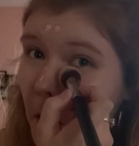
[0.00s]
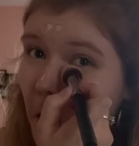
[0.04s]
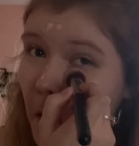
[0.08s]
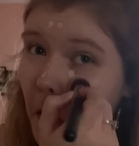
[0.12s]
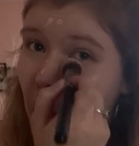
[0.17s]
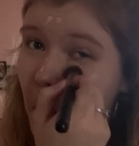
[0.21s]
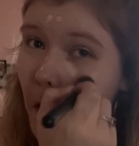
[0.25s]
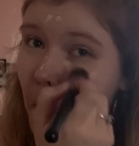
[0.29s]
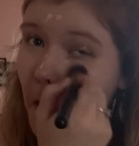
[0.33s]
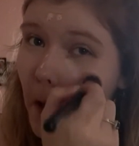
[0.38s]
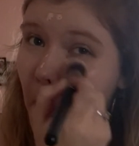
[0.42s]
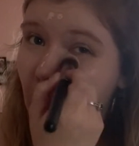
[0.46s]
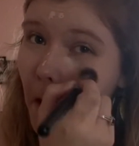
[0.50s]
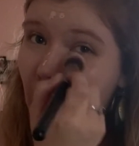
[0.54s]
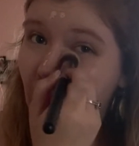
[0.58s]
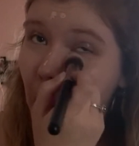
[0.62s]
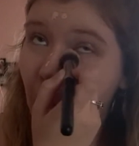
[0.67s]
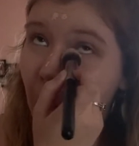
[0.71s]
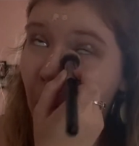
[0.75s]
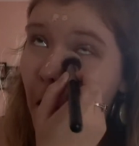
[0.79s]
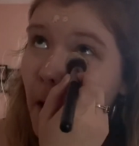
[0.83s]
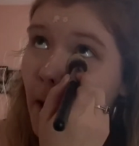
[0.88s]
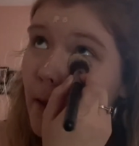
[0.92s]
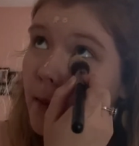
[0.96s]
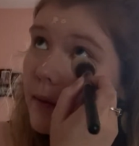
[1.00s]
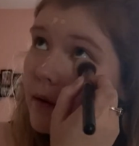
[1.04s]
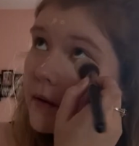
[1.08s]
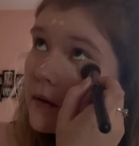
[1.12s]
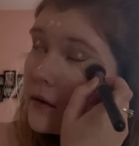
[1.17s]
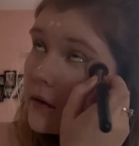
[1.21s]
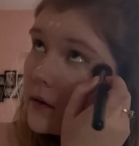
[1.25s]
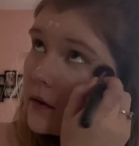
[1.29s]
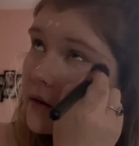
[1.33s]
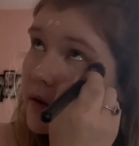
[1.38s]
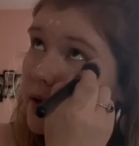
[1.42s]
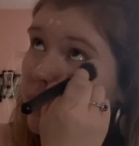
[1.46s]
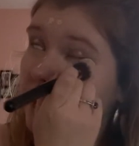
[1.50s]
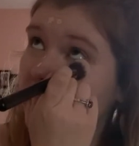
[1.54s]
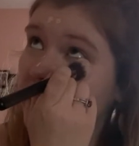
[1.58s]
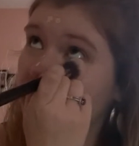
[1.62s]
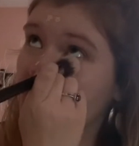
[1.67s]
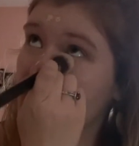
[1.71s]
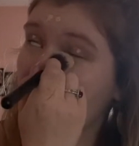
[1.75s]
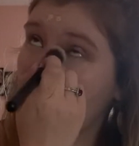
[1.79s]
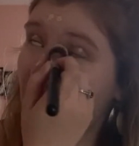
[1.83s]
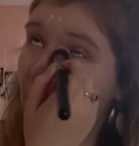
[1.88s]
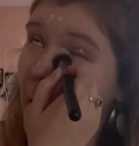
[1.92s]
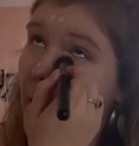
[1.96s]
It's super hydrating under my
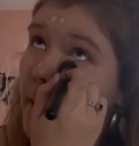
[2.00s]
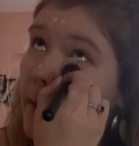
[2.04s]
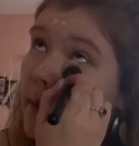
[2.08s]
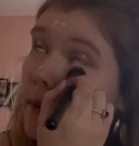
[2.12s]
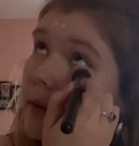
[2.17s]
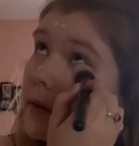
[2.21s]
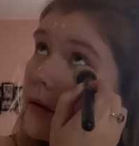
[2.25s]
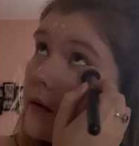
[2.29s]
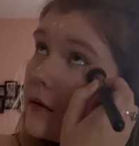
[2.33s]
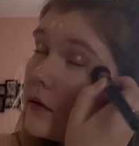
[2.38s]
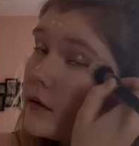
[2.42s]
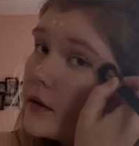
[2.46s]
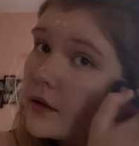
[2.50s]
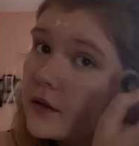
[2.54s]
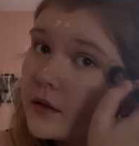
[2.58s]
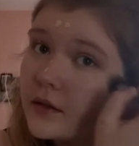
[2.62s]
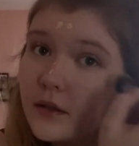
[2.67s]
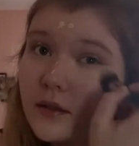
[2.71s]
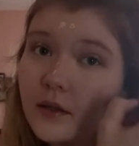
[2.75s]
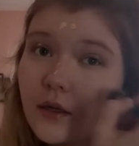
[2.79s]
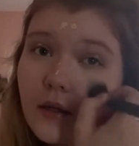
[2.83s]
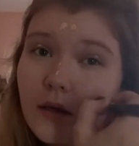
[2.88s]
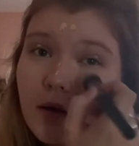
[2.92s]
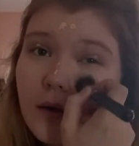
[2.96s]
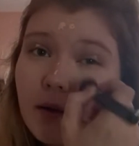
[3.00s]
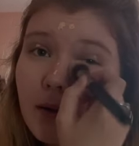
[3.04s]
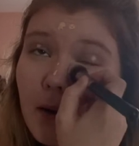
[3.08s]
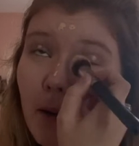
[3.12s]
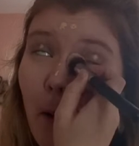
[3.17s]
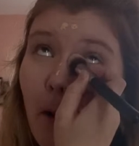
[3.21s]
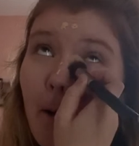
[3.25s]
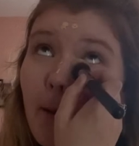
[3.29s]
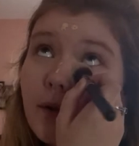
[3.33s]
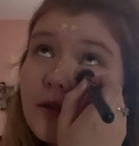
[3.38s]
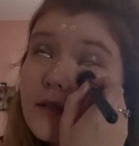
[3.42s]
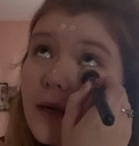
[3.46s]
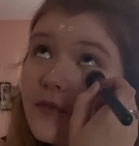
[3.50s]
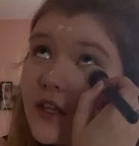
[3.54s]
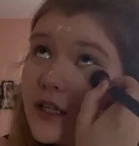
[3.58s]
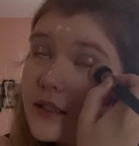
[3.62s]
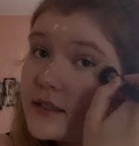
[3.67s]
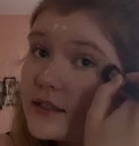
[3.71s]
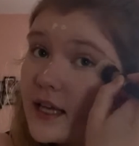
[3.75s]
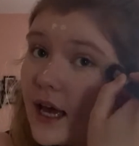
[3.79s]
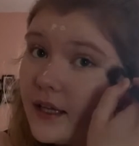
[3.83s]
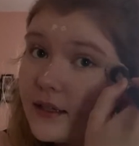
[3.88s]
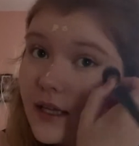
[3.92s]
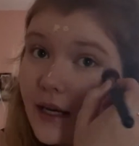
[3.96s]
eyes, and I don't feel like it gets cakey or
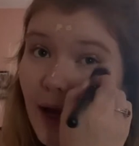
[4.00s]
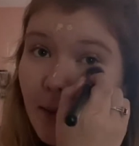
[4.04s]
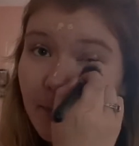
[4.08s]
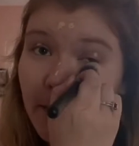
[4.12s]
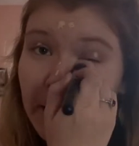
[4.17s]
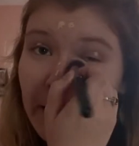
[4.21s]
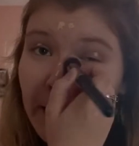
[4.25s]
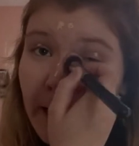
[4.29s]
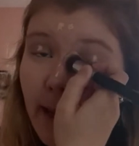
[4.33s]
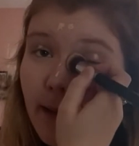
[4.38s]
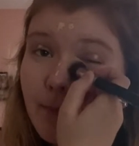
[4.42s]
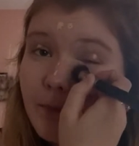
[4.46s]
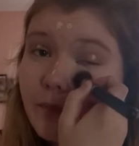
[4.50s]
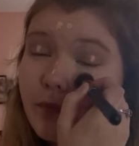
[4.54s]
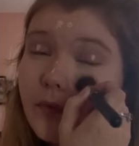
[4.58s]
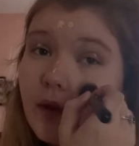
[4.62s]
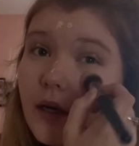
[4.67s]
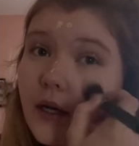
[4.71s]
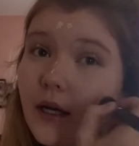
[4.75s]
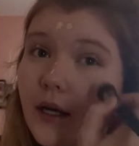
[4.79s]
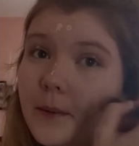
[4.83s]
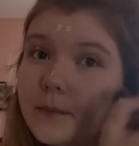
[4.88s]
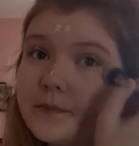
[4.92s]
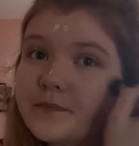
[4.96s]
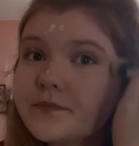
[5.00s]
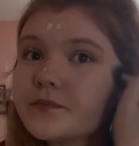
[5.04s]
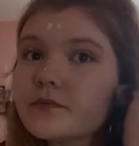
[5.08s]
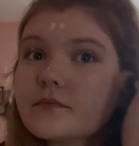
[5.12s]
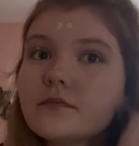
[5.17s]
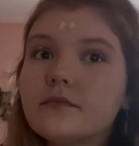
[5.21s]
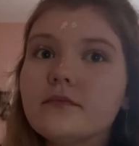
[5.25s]
anything, but it is still